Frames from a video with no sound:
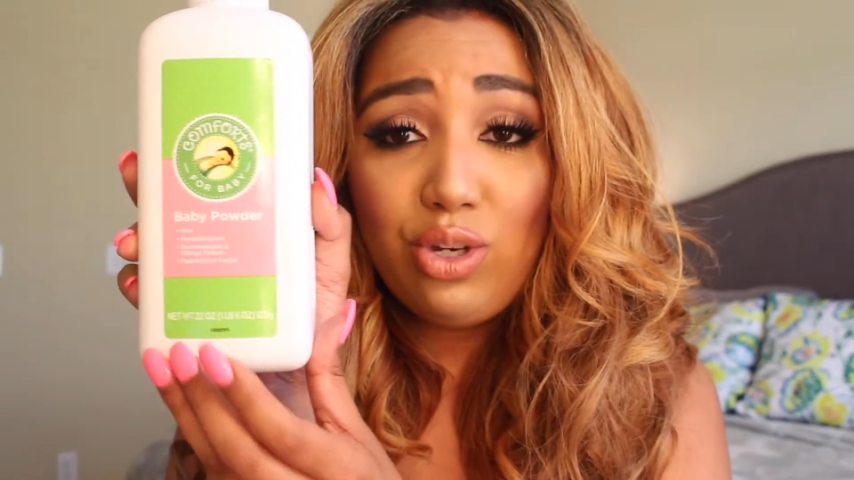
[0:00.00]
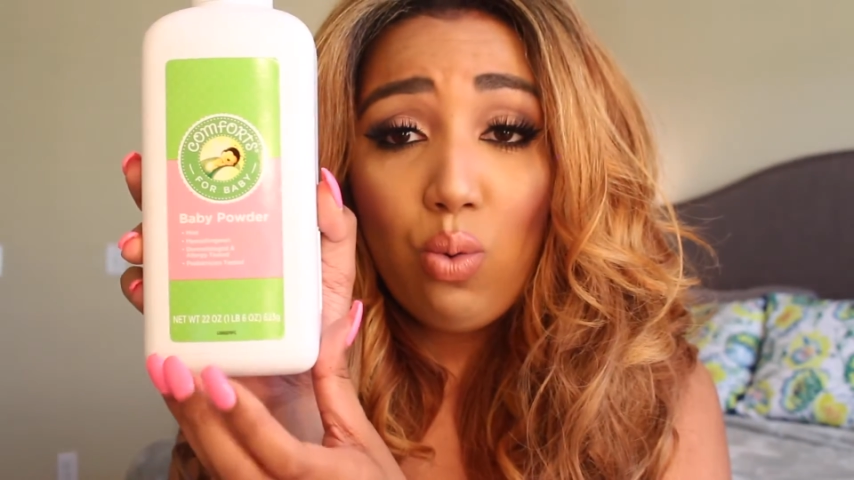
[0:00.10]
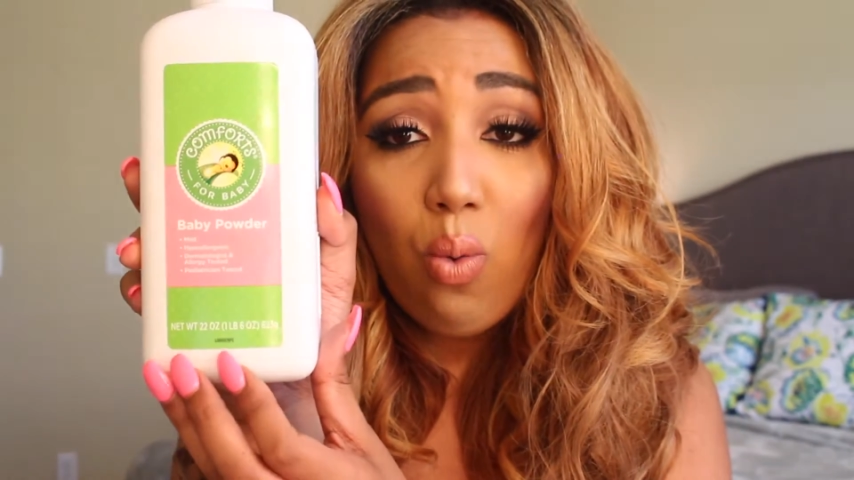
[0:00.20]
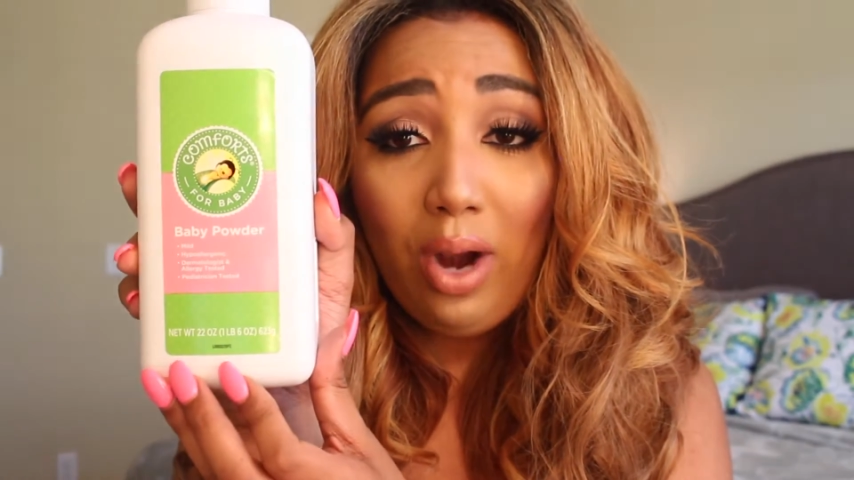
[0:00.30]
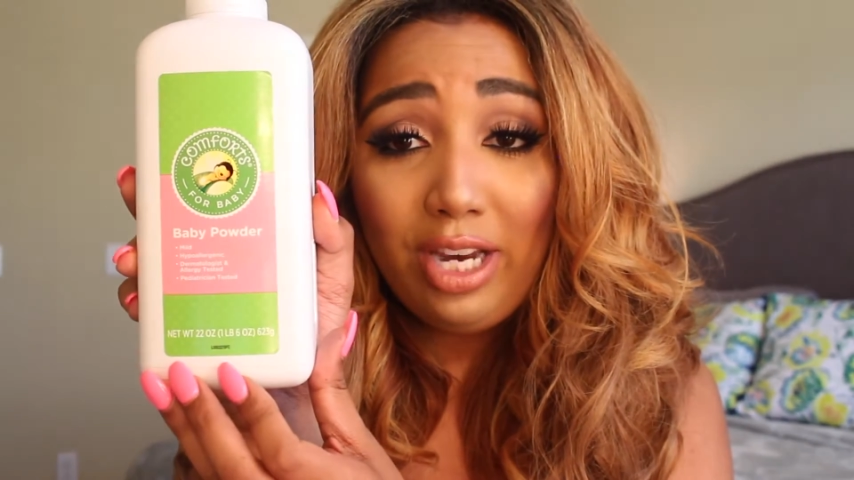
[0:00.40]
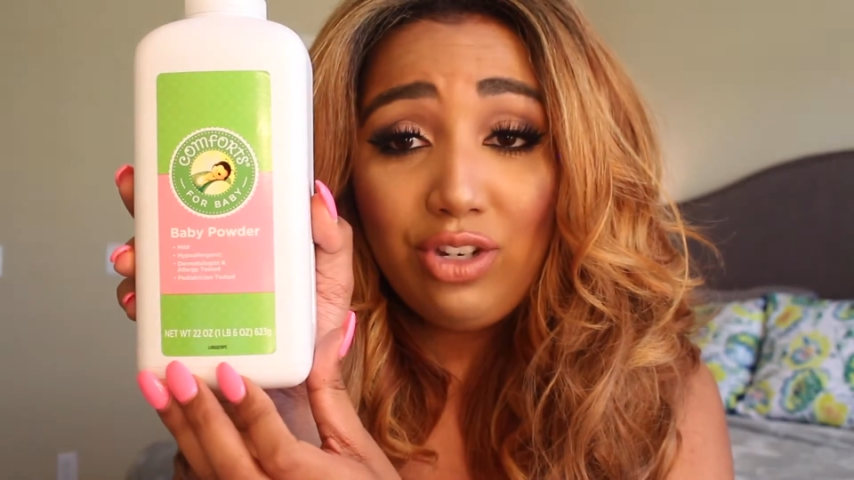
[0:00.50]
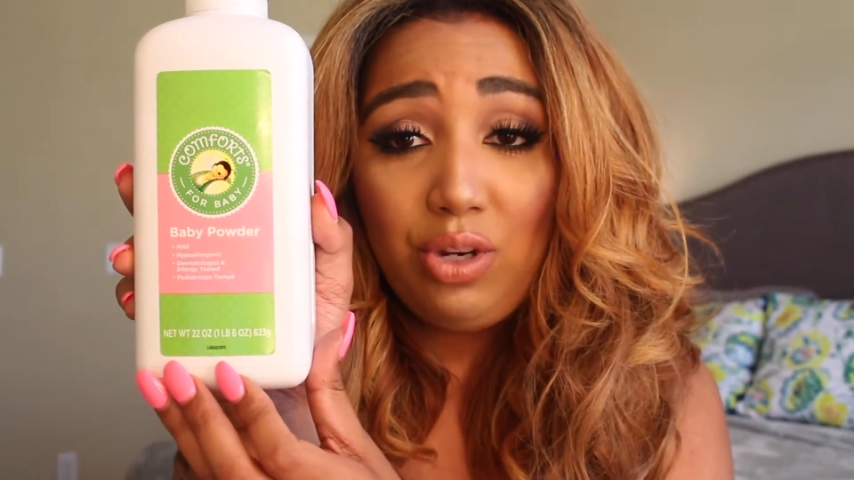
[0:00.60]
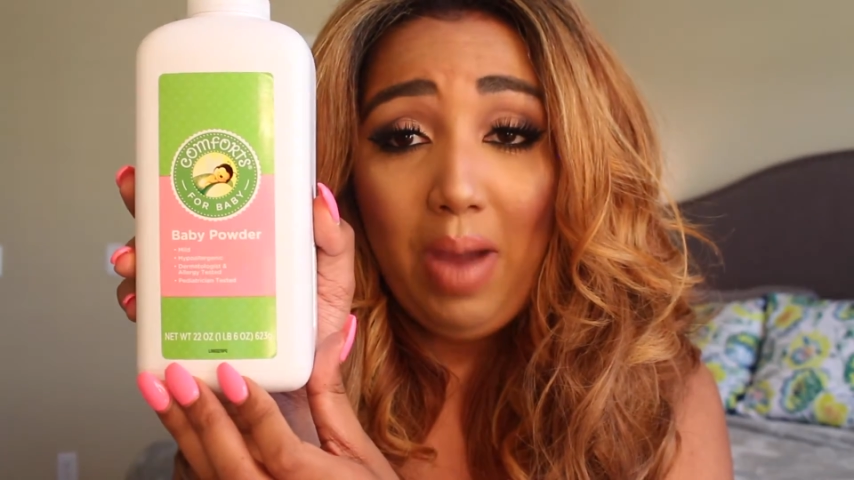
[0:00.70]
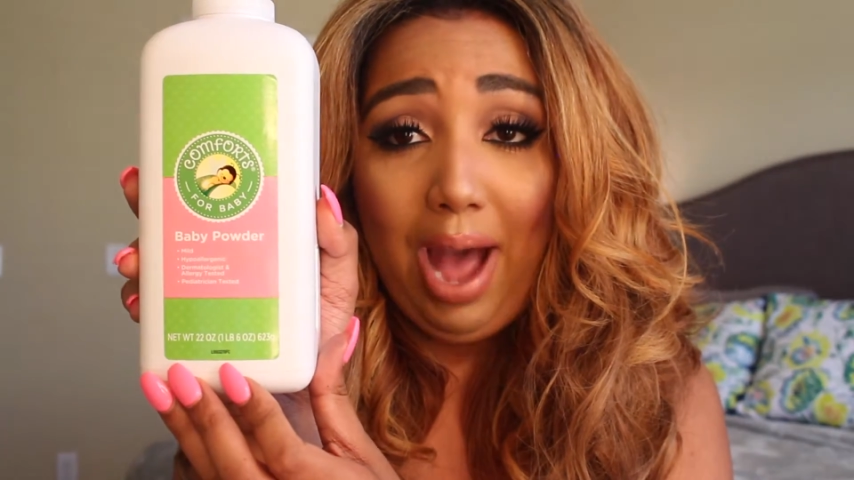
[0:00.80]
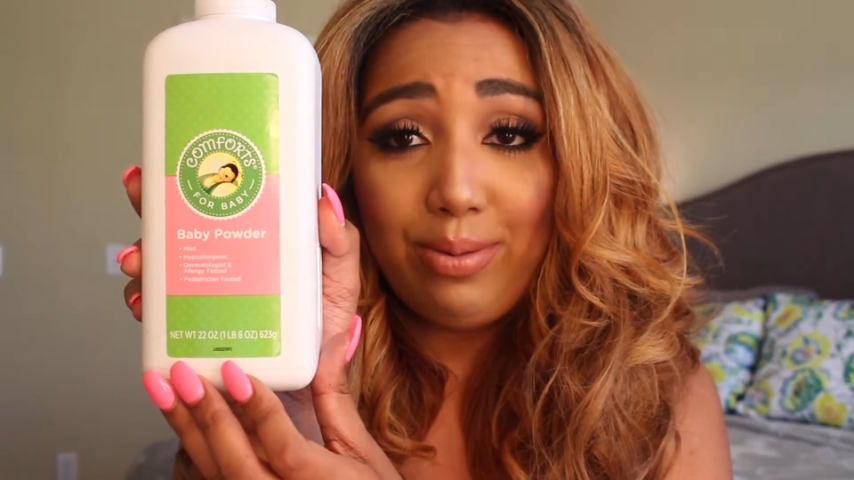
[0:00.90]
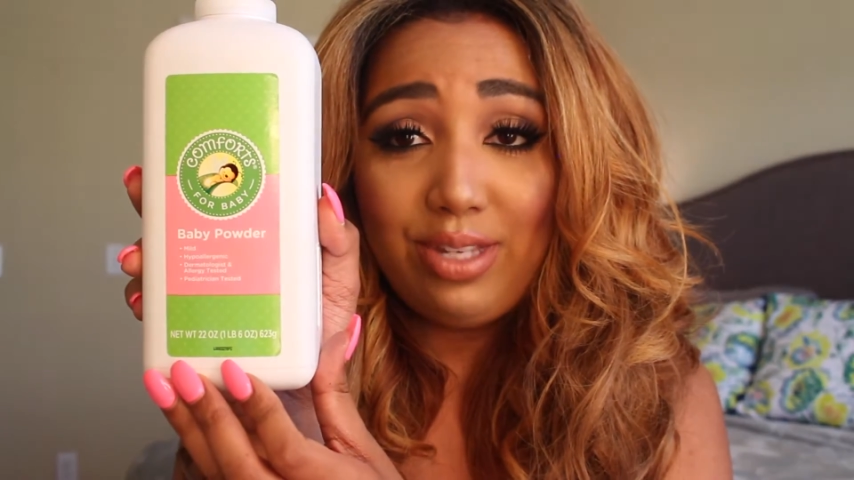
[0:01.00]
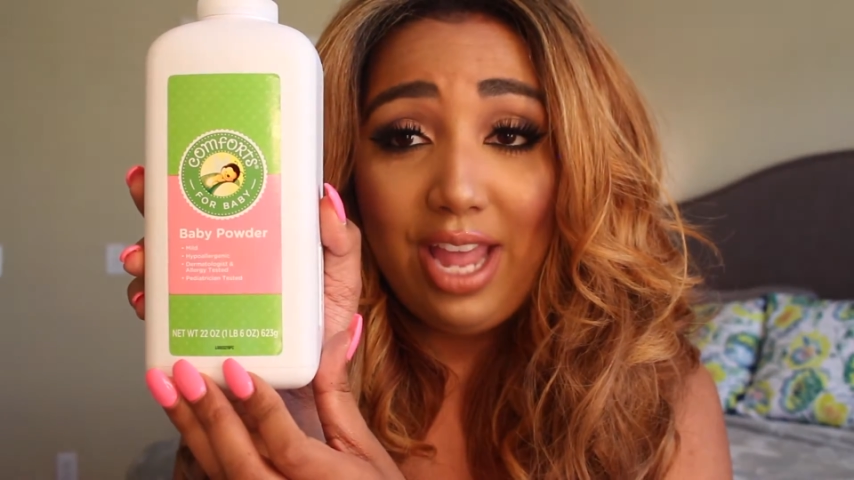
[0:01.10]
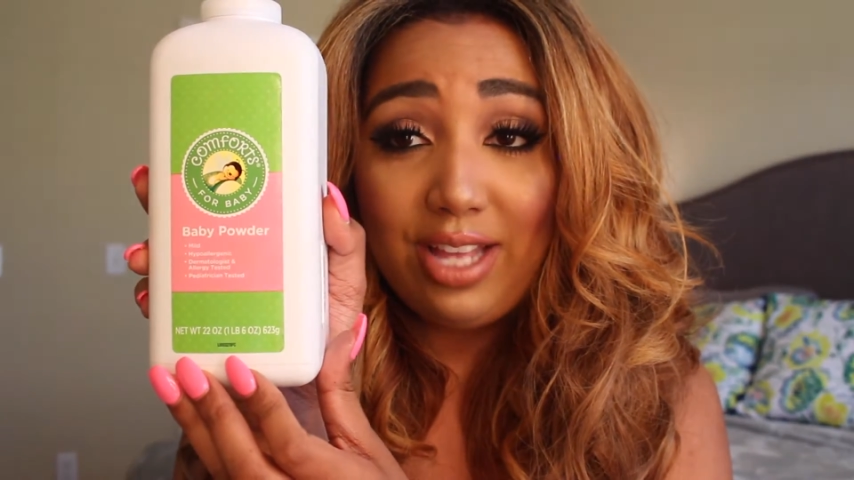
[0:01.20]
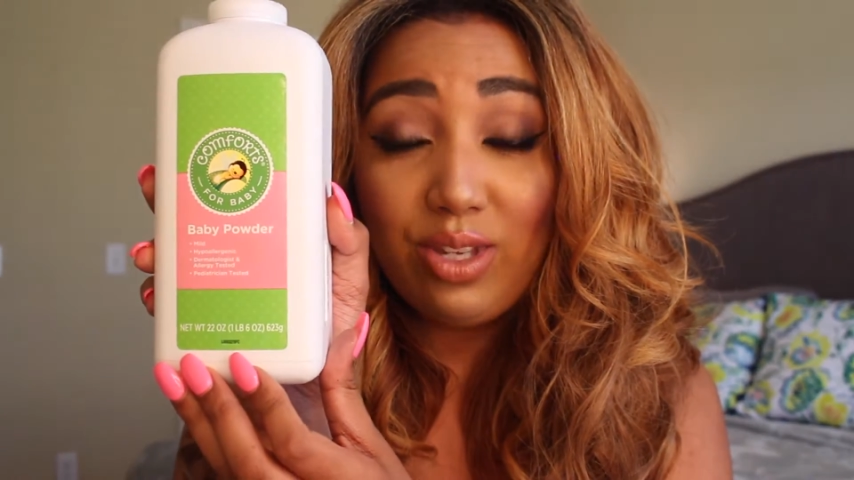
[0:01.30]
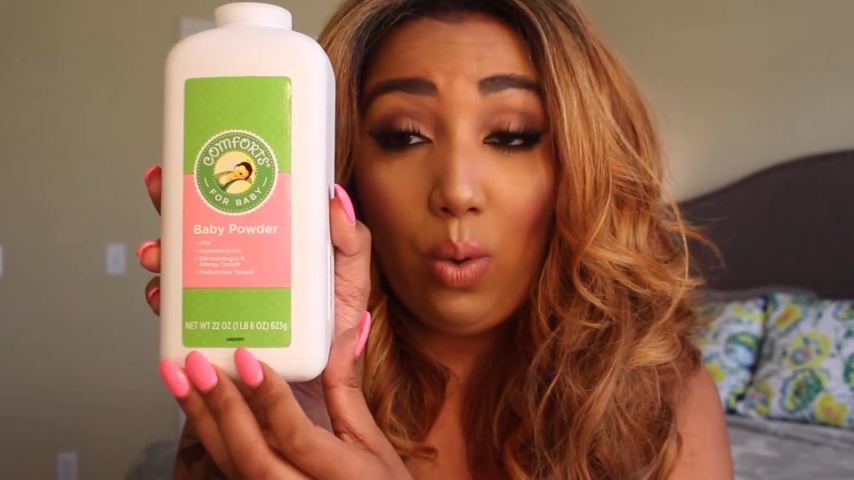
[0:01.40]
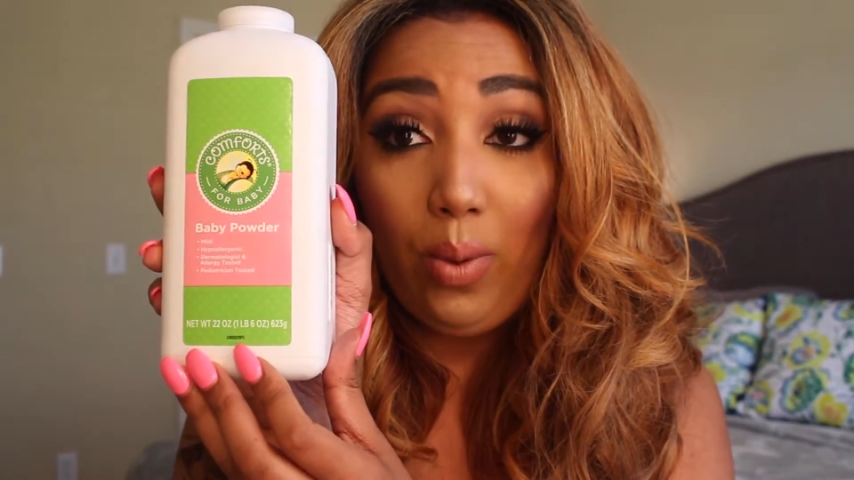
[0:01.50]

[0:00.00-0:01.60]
22 ounces,